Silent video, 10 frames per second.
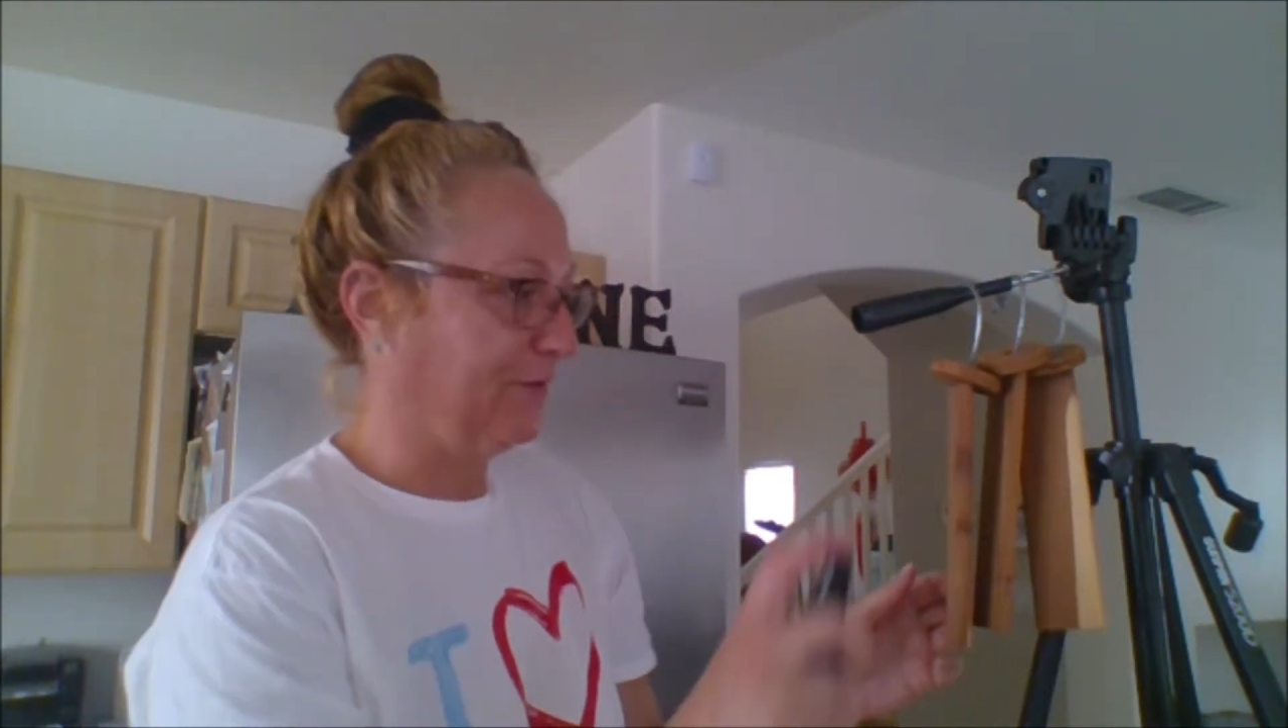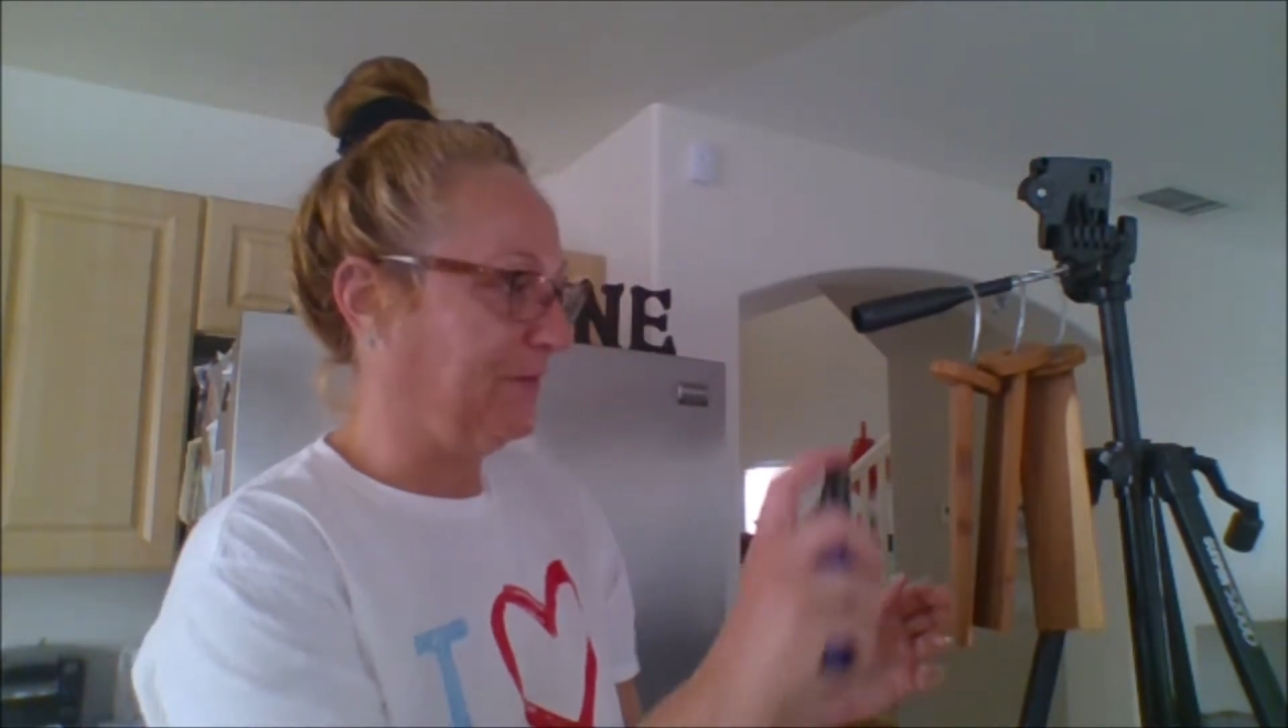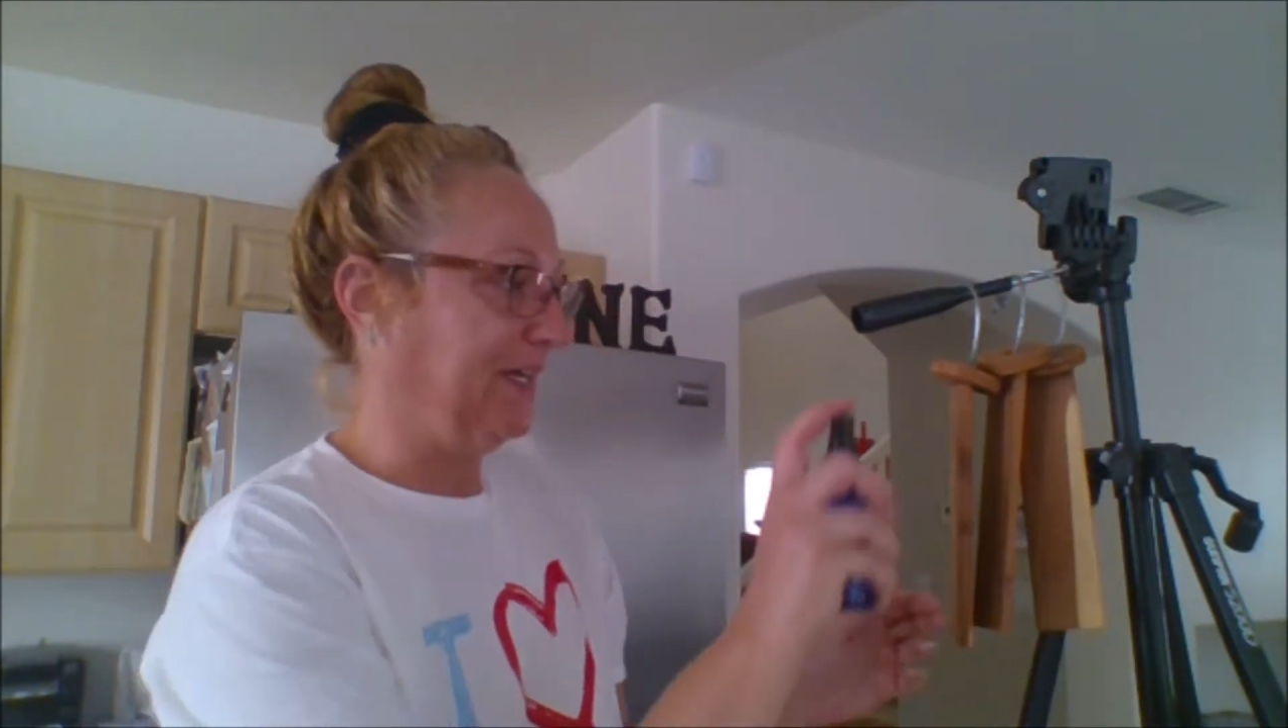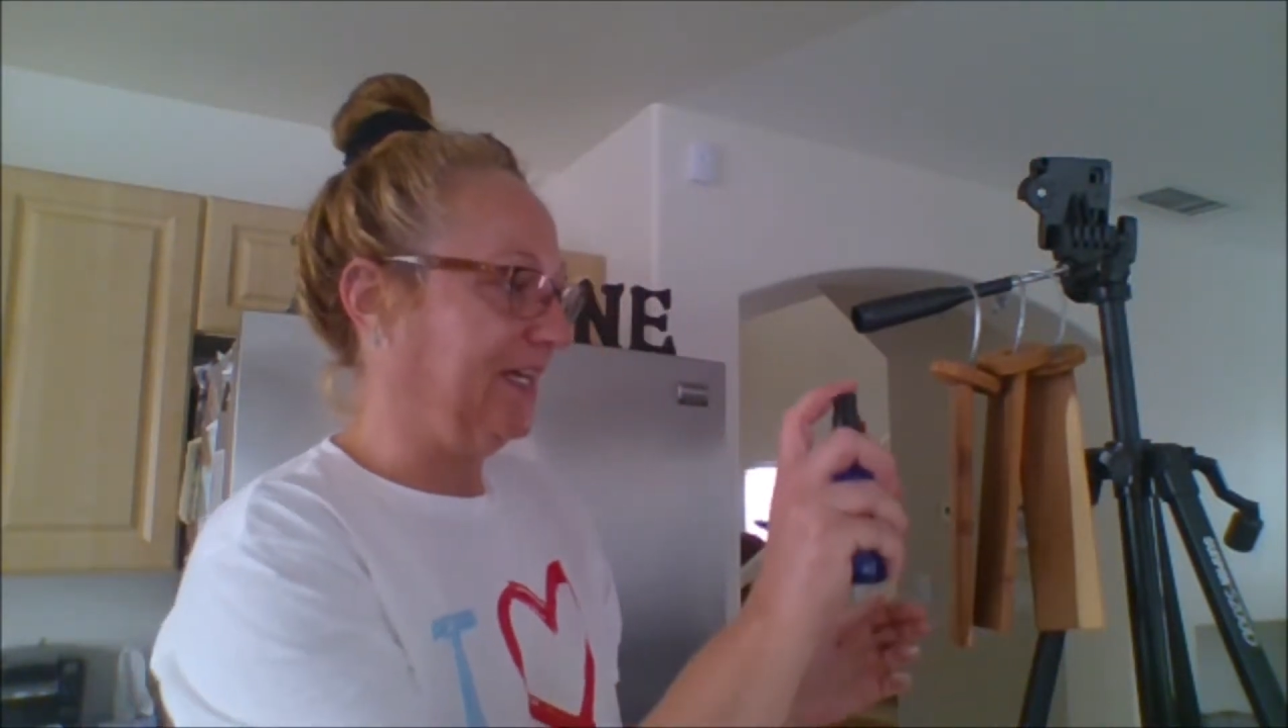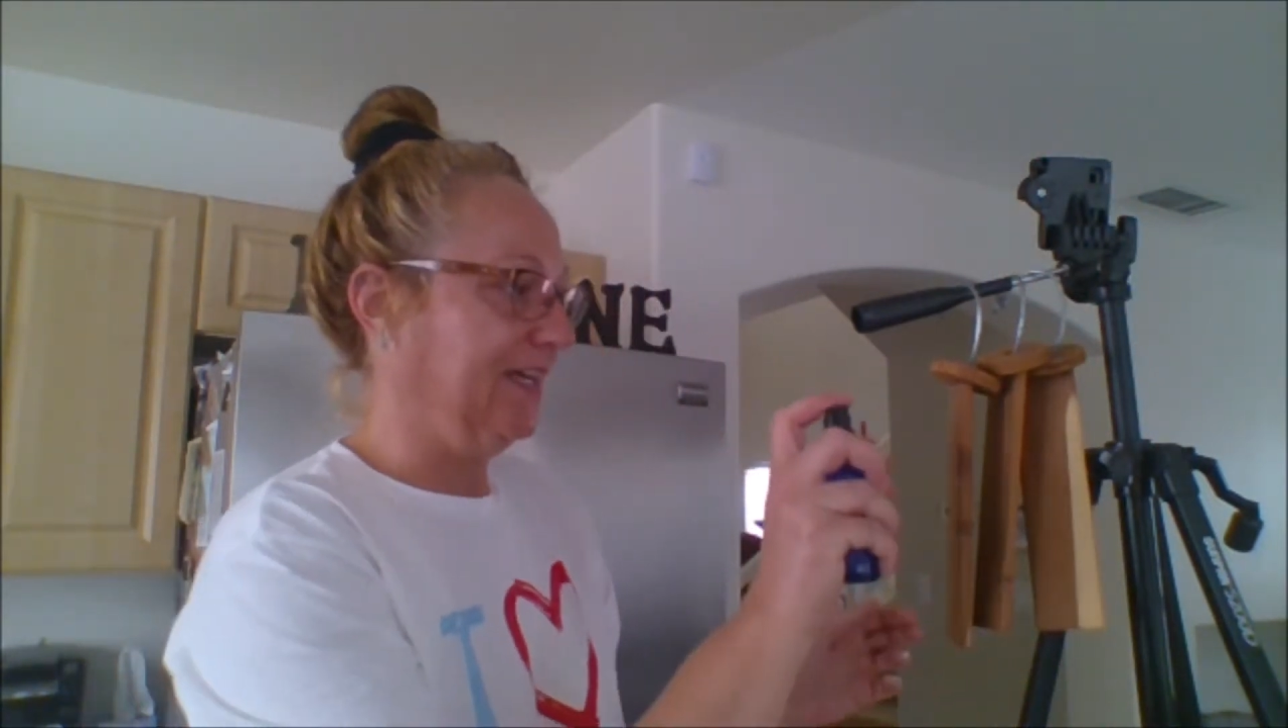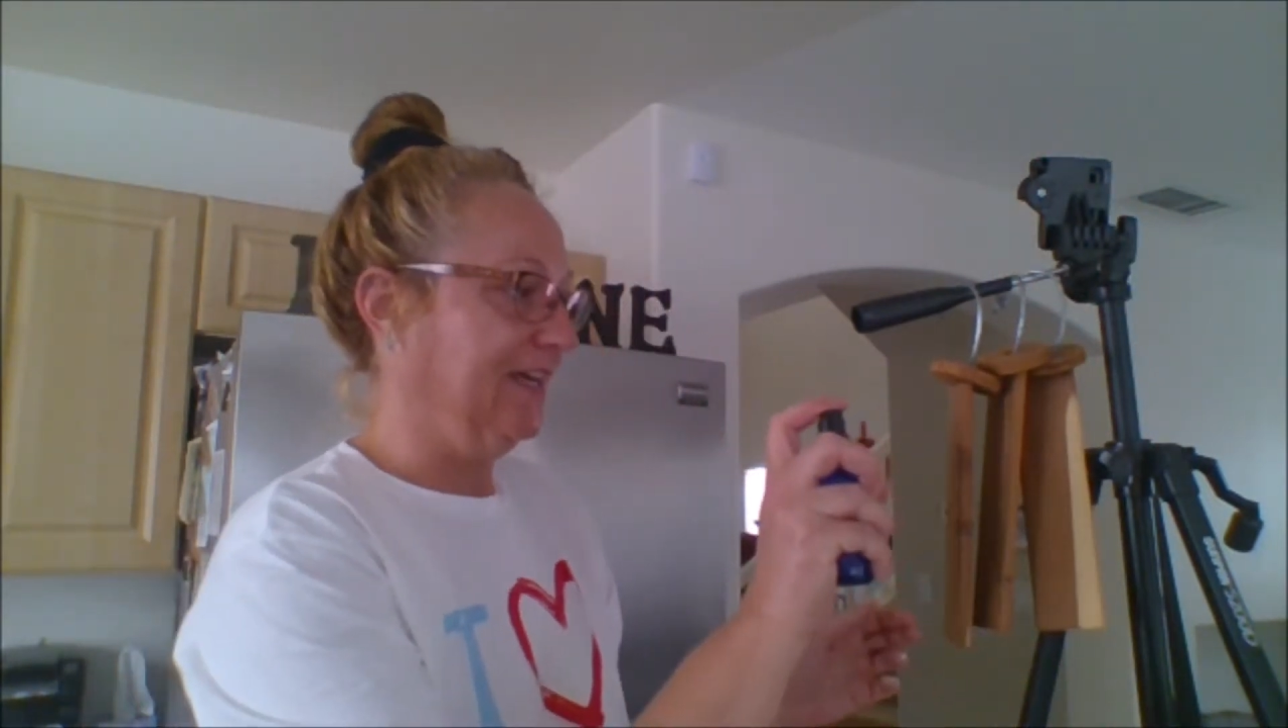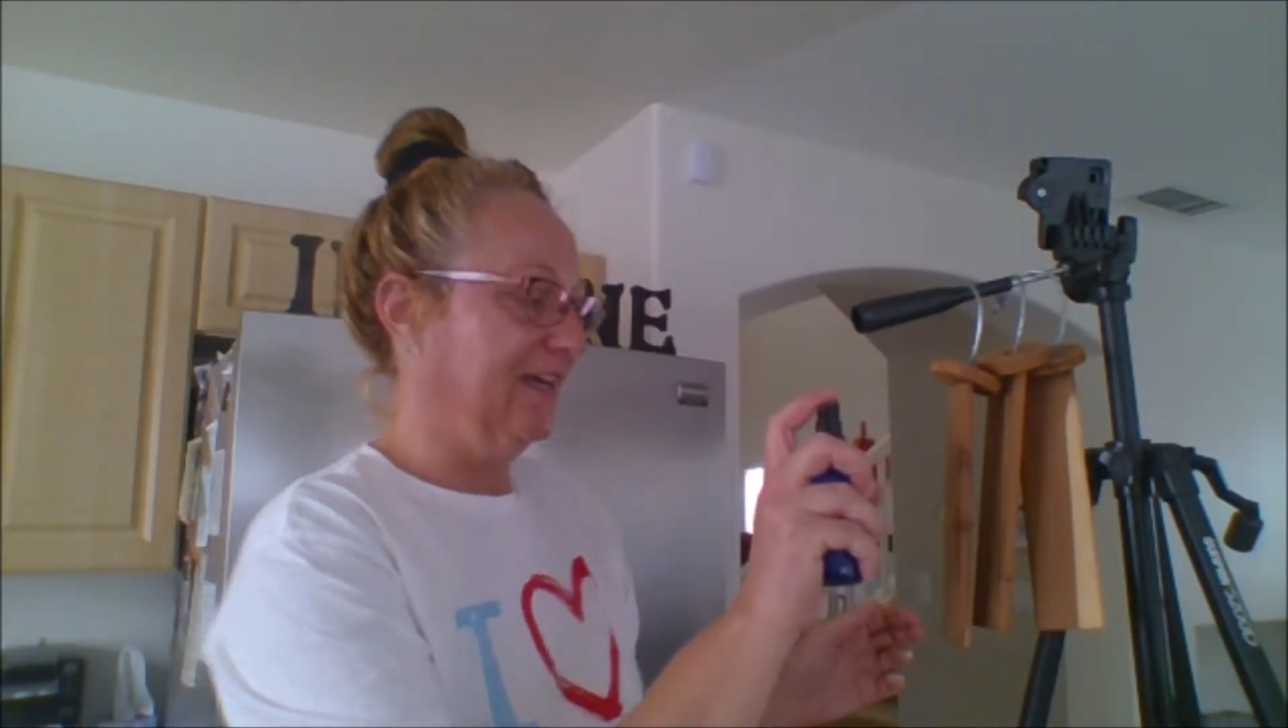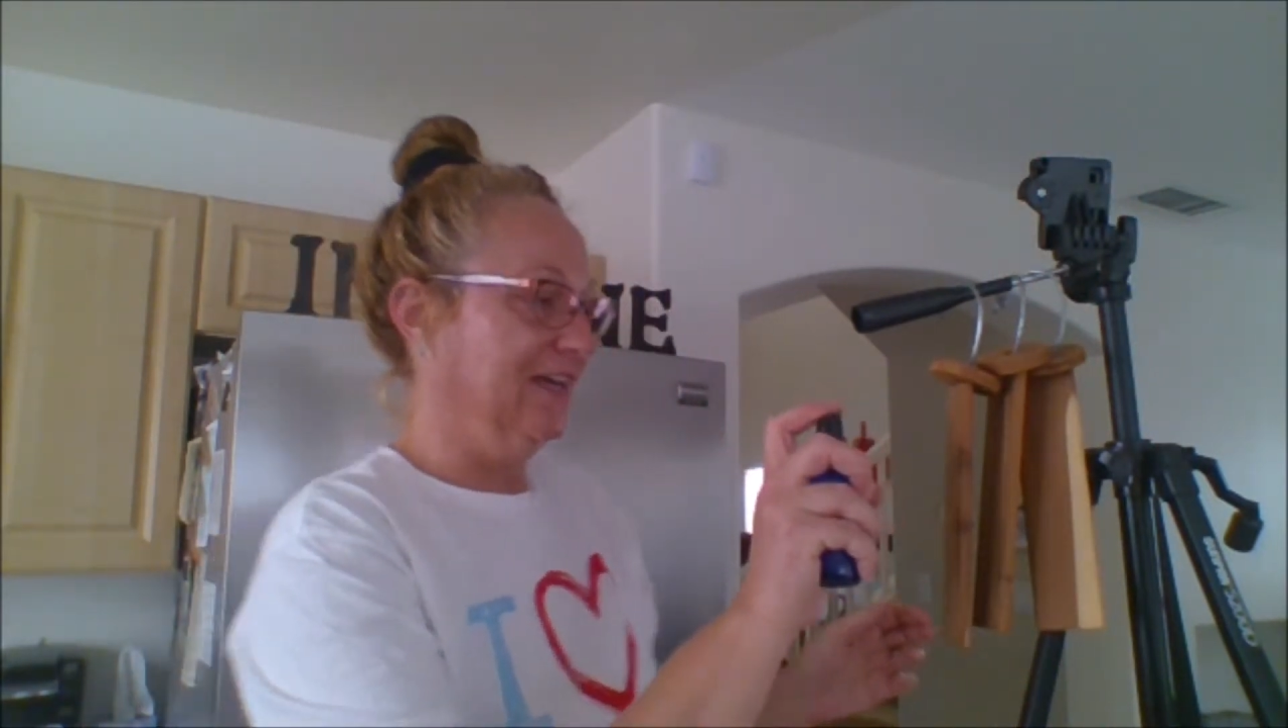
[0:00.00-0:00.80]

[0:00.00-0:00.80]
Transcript: for me.